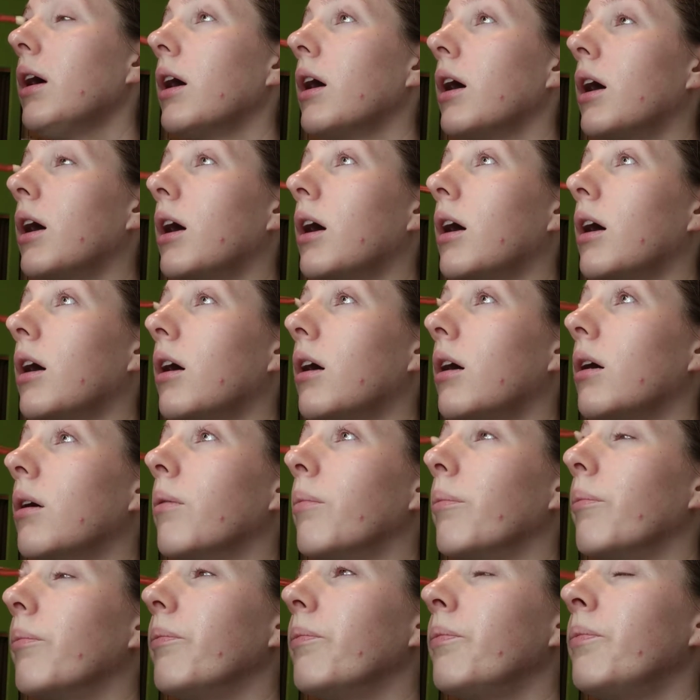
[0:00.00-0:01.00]

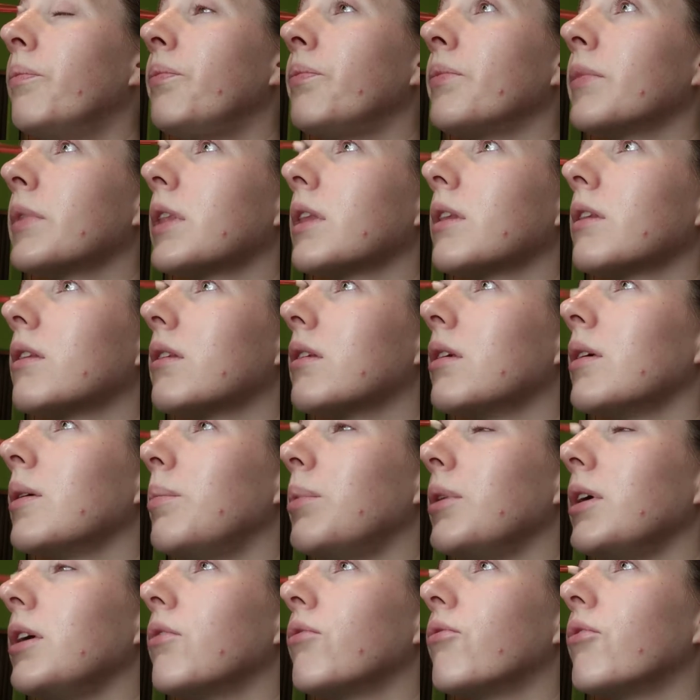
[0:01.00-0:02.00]
To
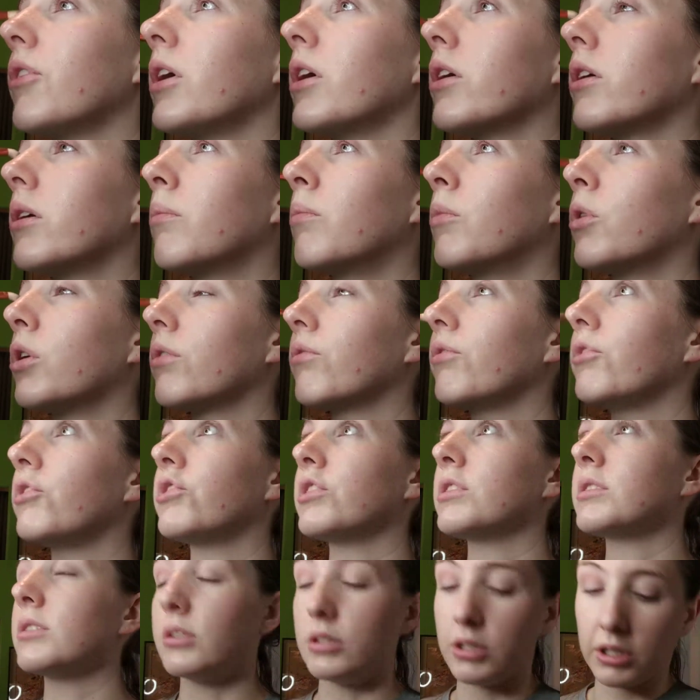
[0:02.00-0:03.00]
be fair to Morphe
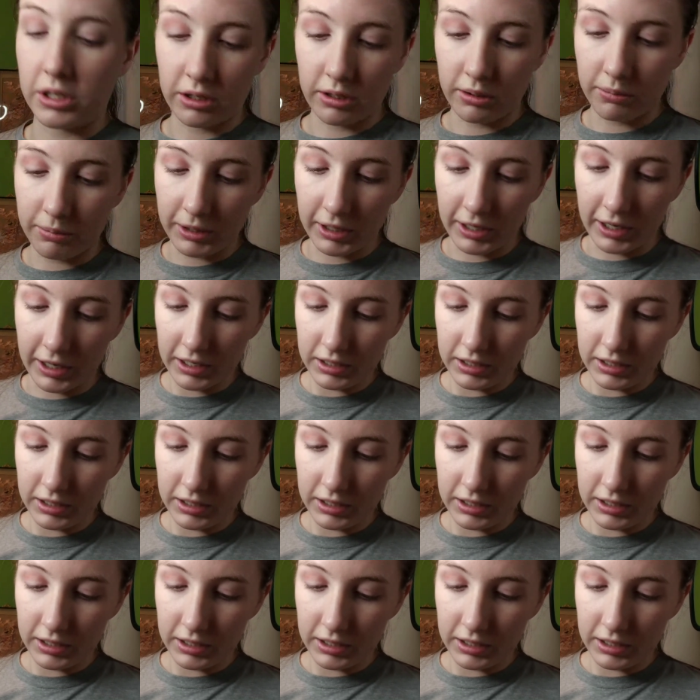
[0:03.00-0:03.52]
just a little bit,